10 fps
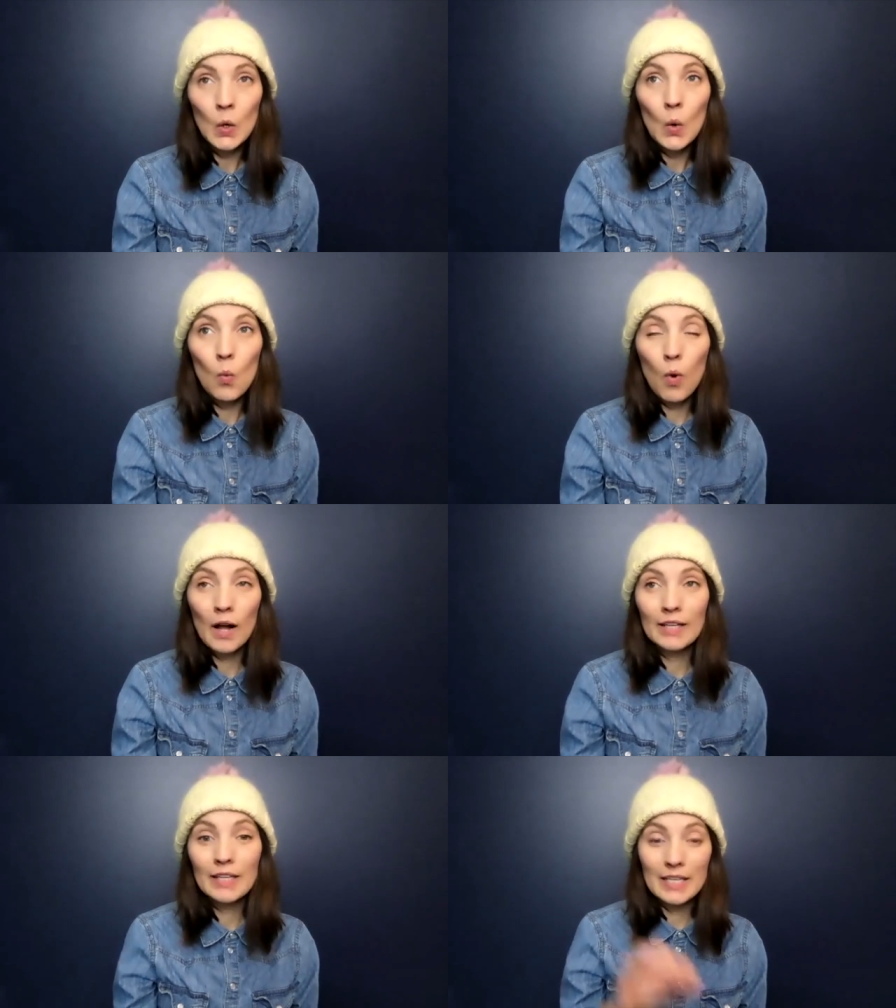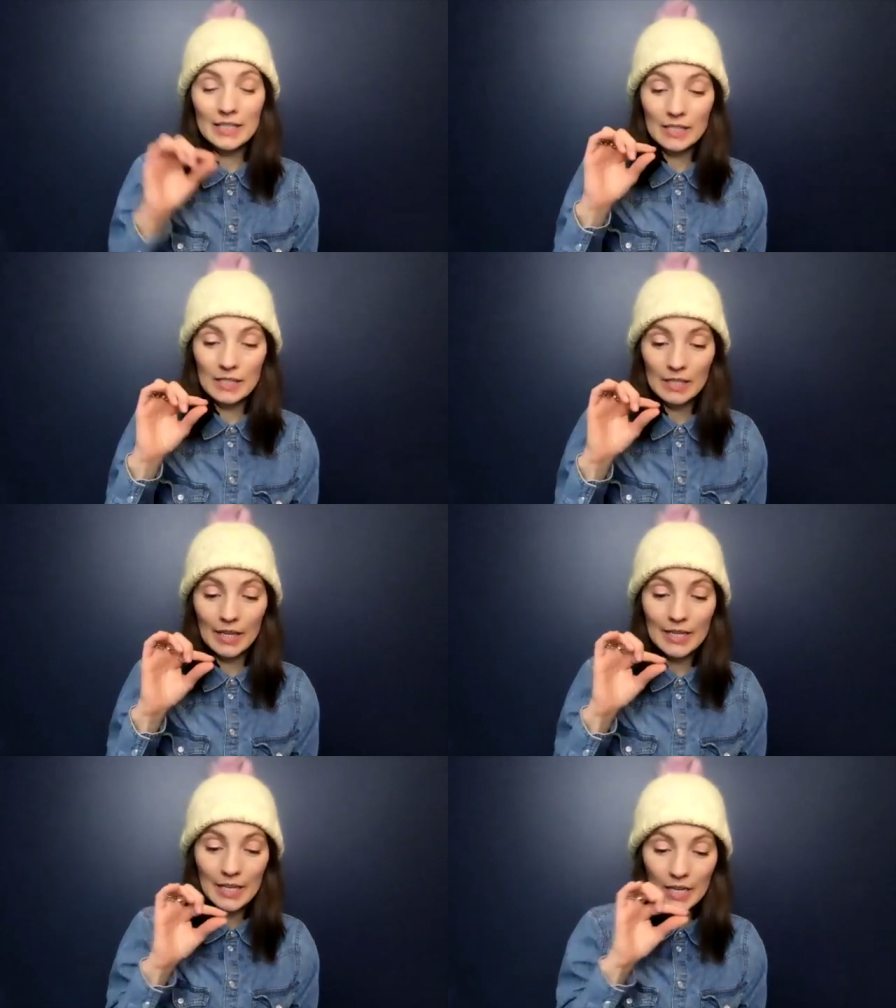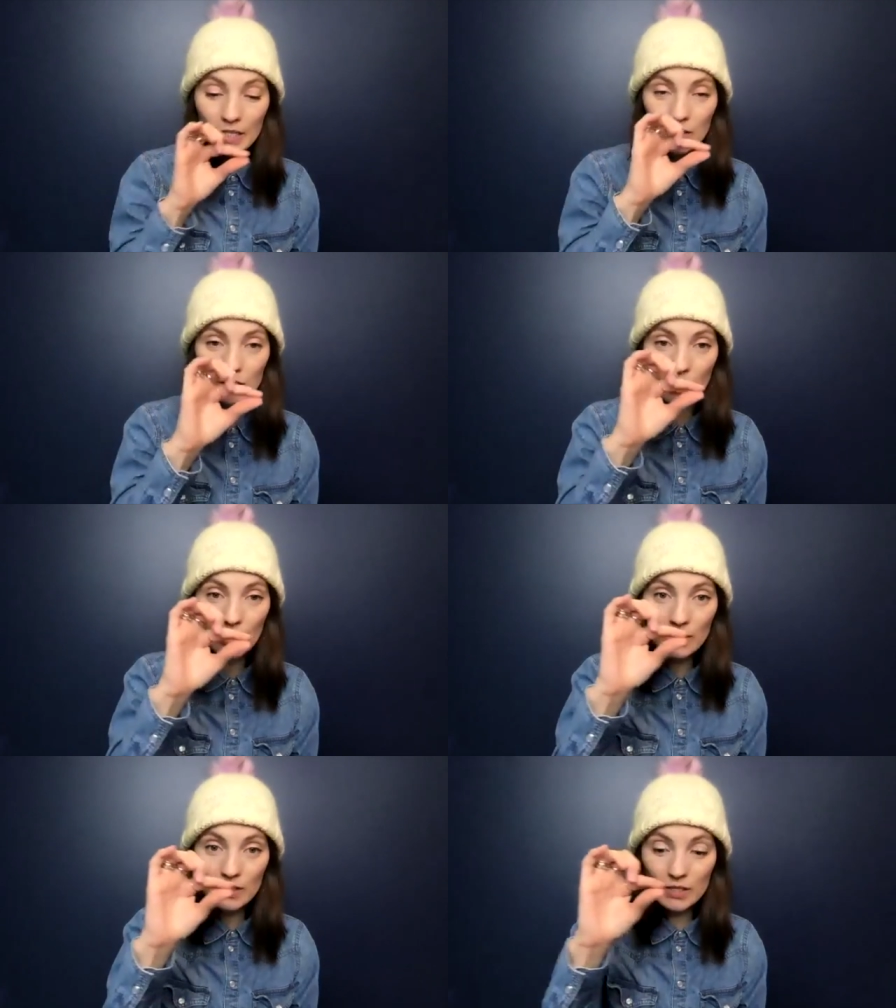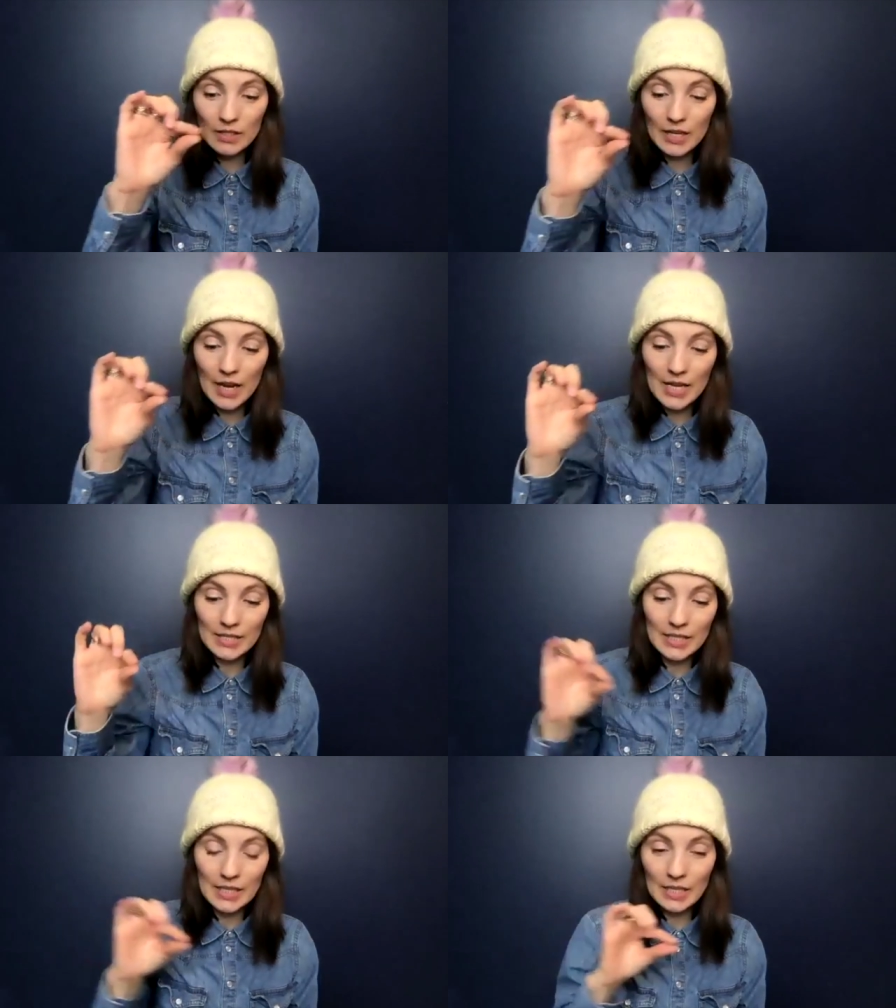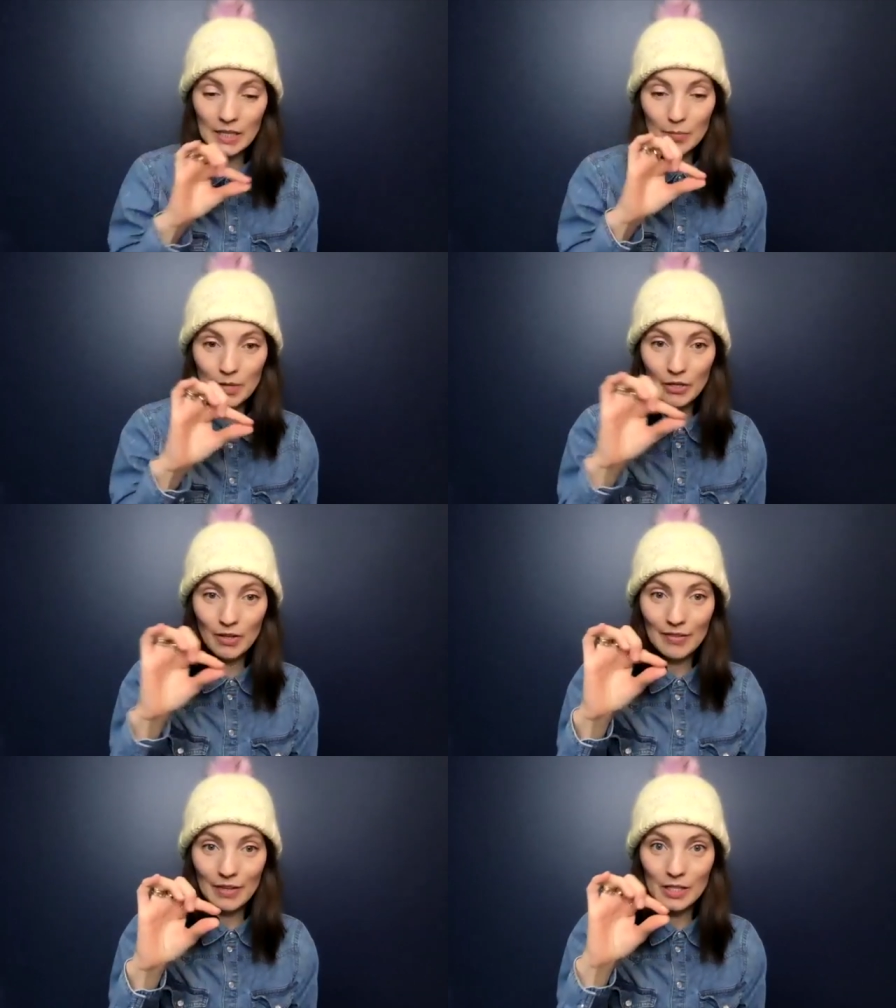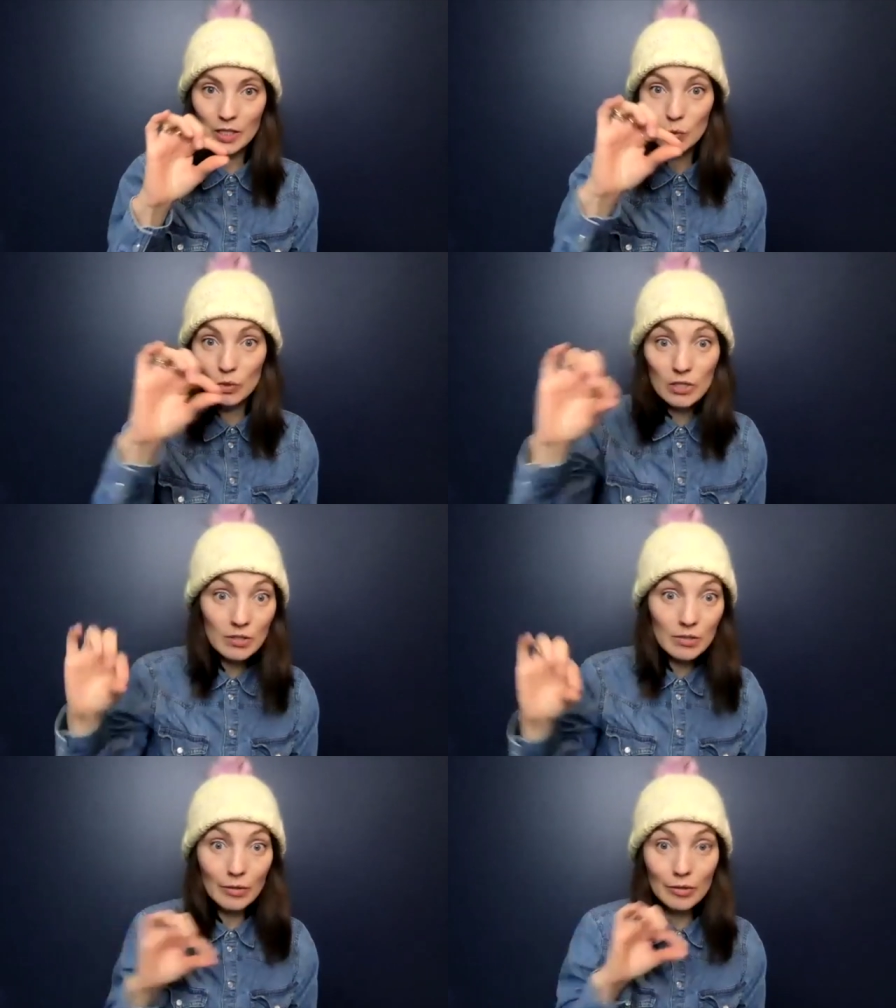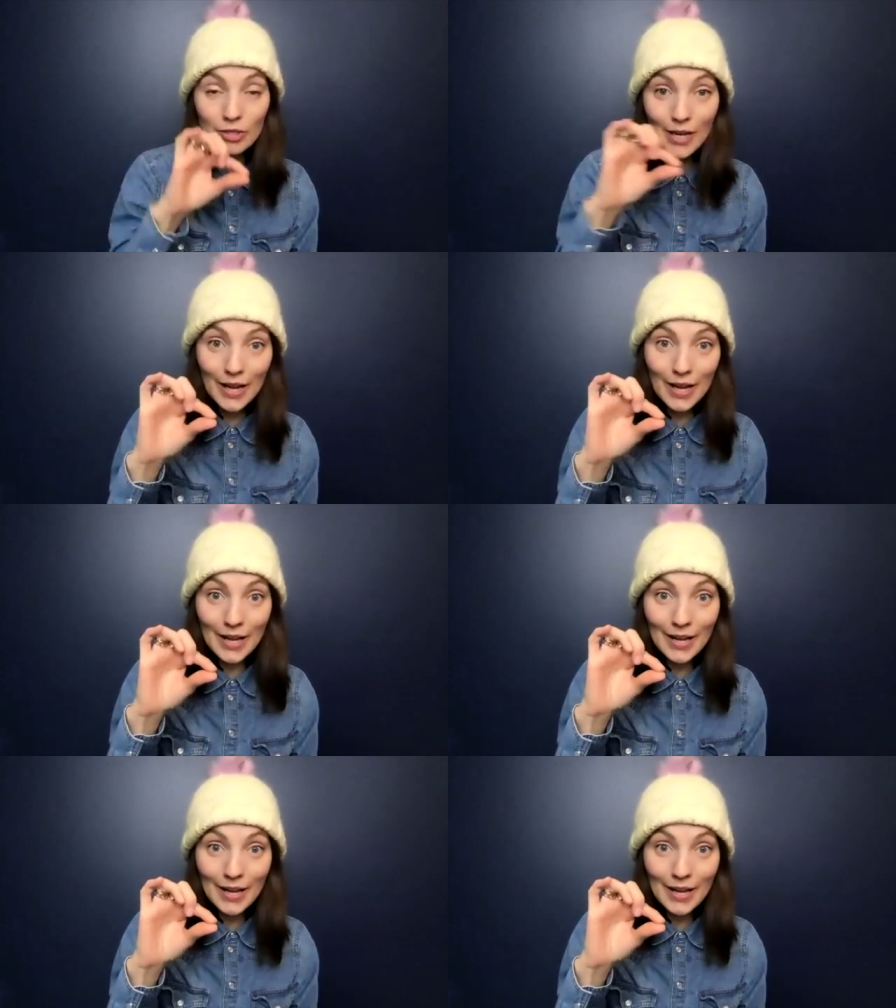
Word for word: One is a knit start. It has knitting in the middle and then it switches to crochet.